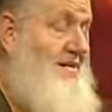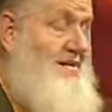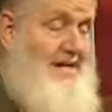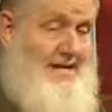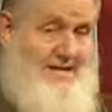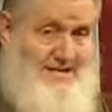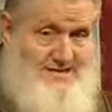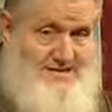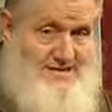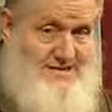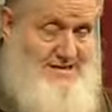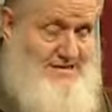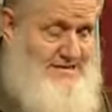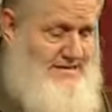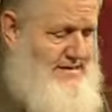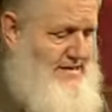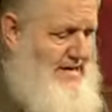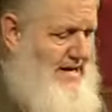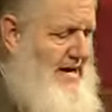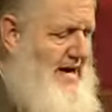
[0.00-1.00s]
a lot of
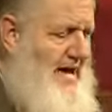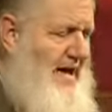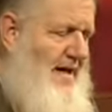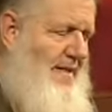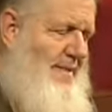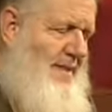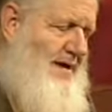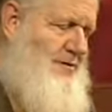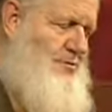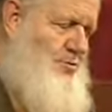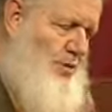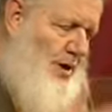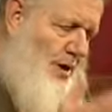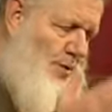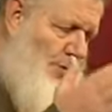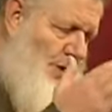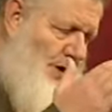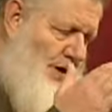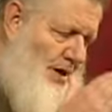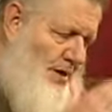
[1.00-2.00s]
sense. And that's what I
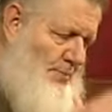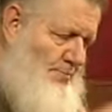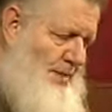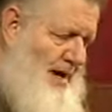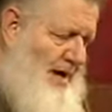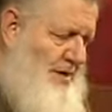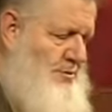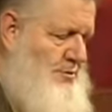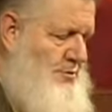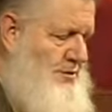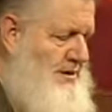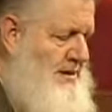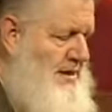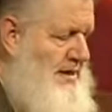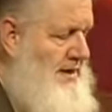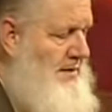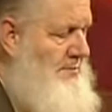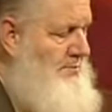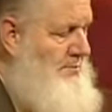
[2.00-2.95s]
want to come back to again